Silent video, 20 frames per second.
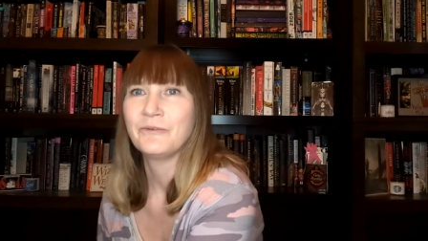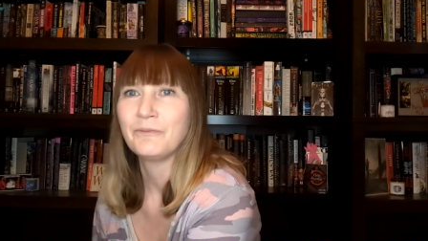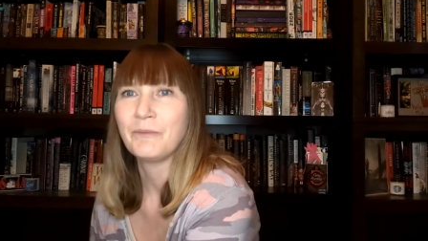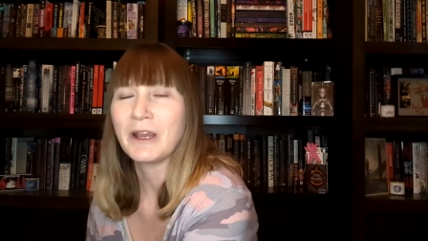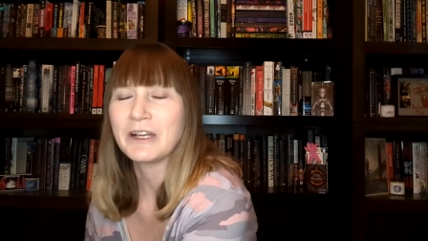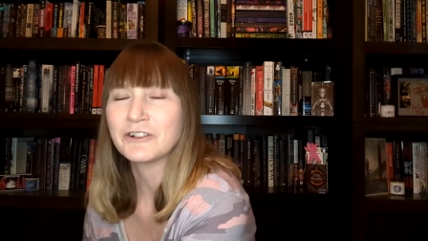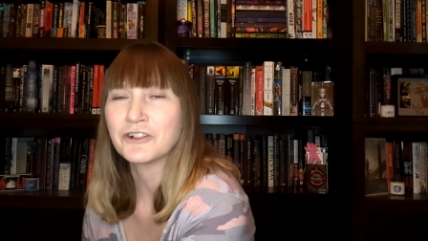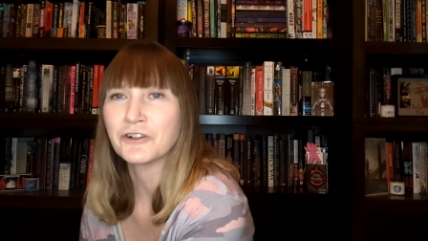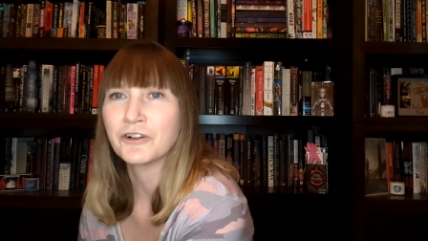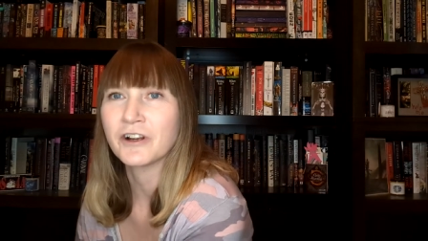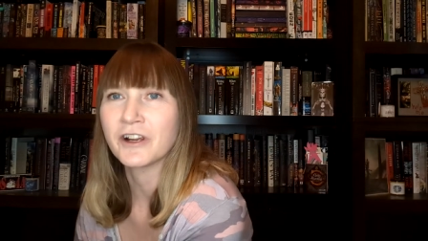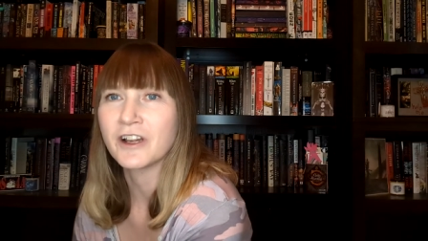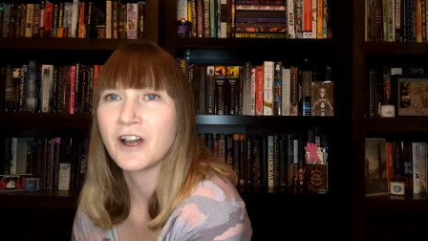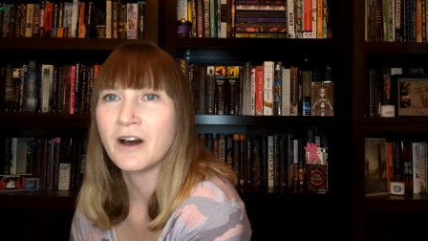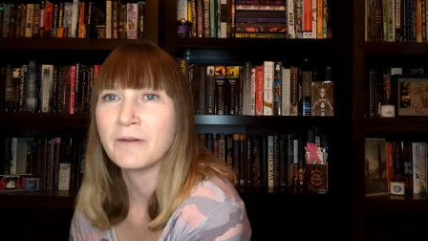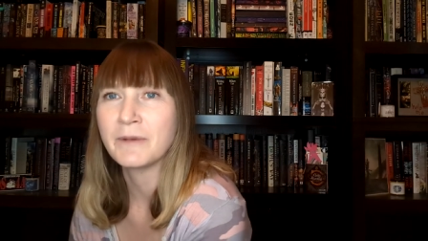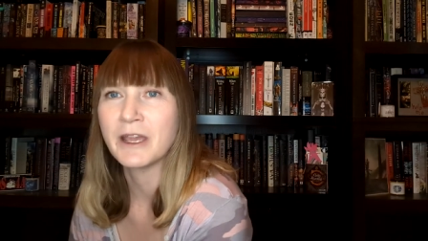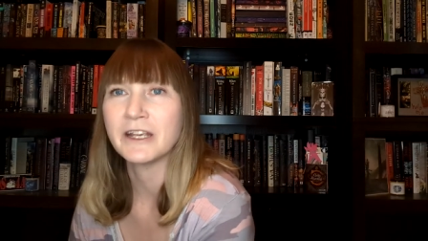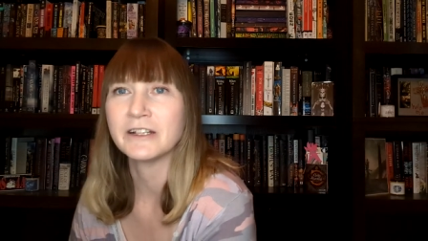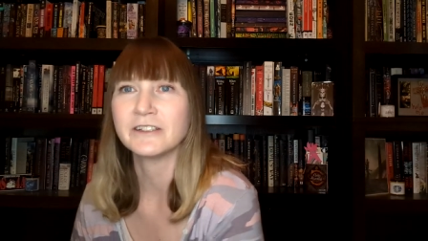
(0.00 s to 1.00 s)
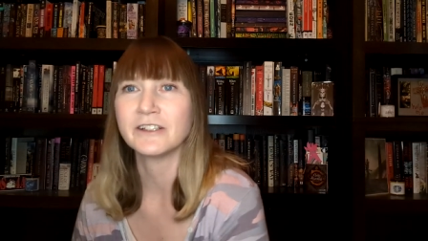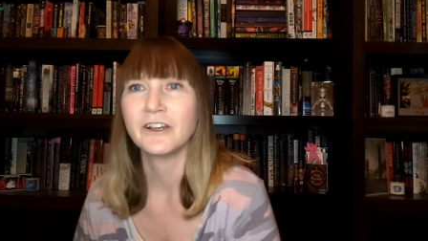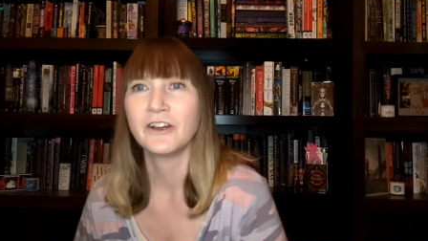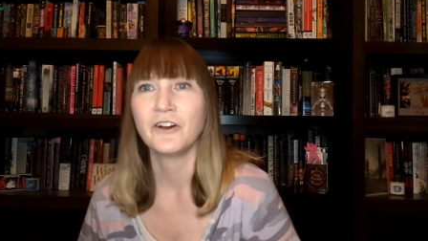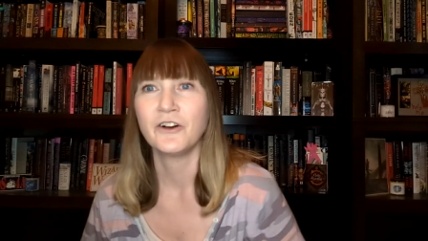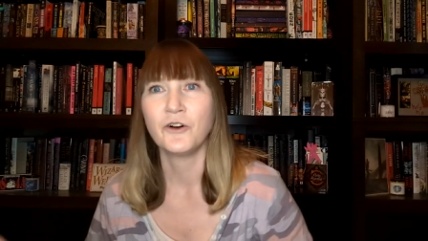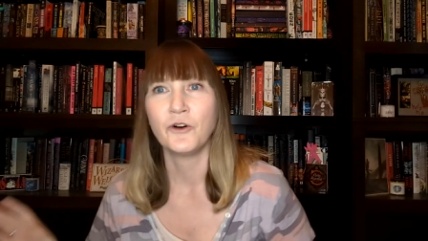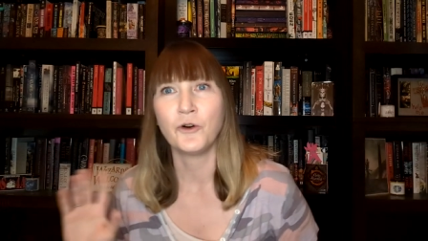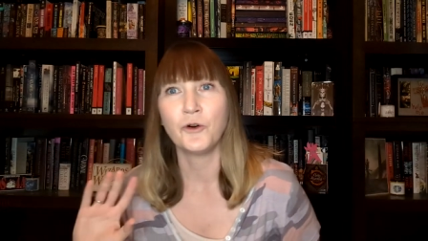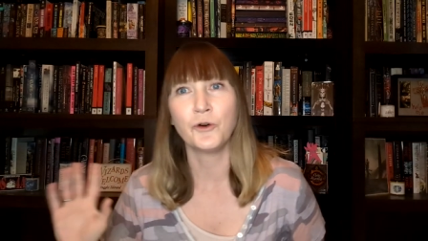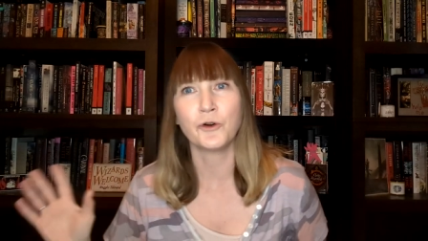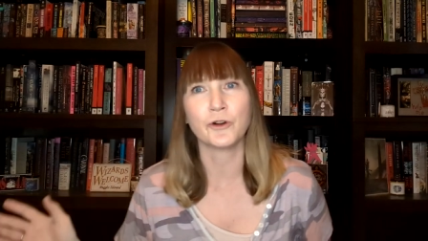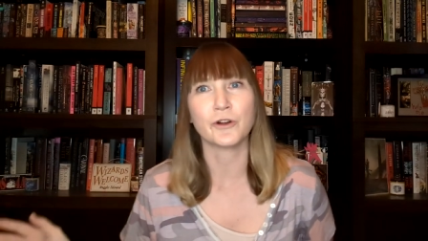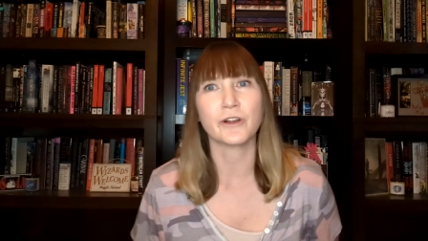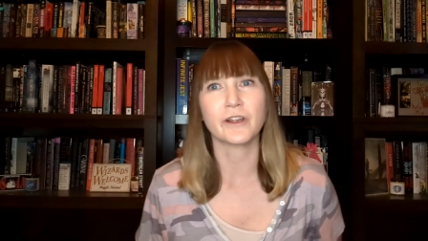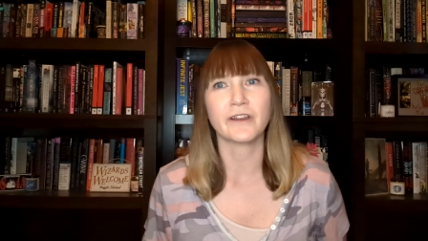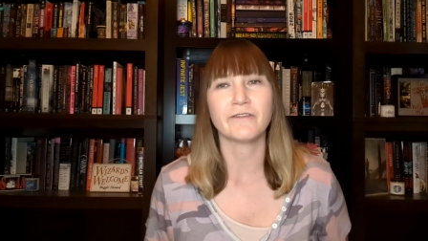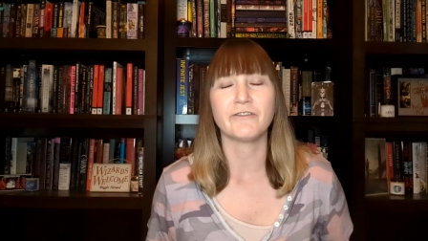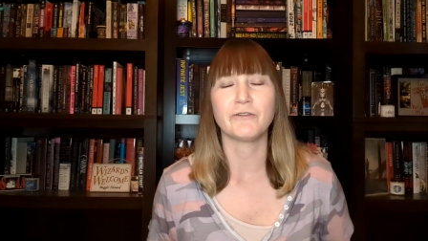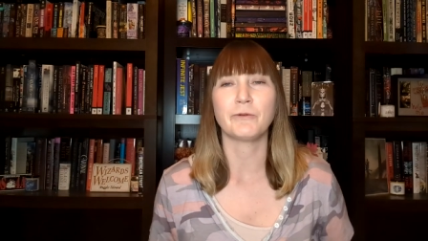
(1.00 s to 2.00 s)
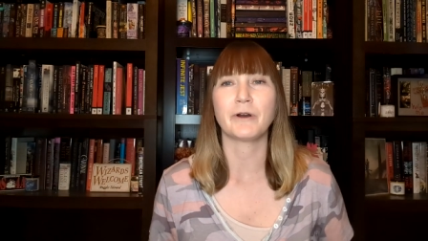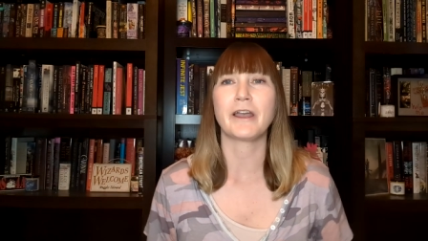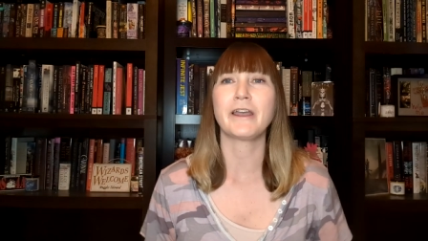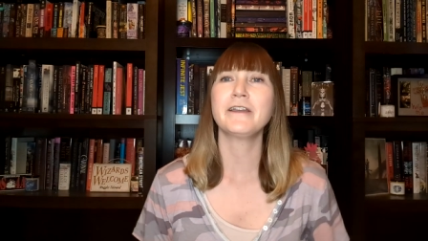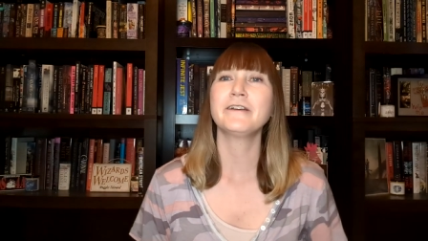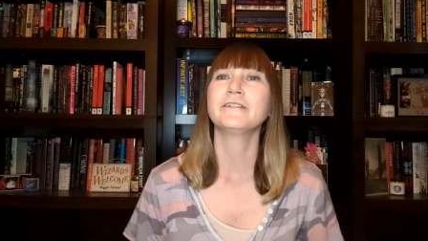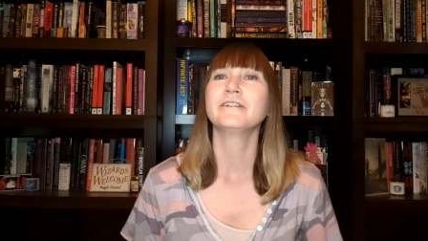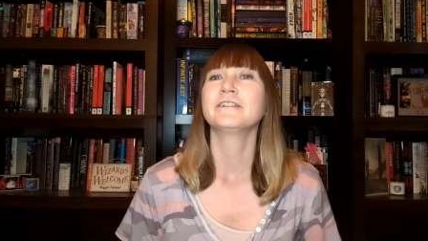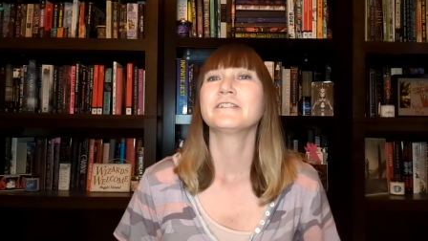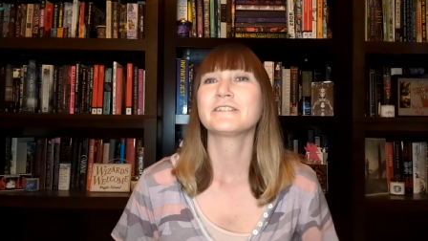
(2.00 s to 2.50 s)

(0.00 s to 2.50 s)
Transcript: make sure to comment horror giveaway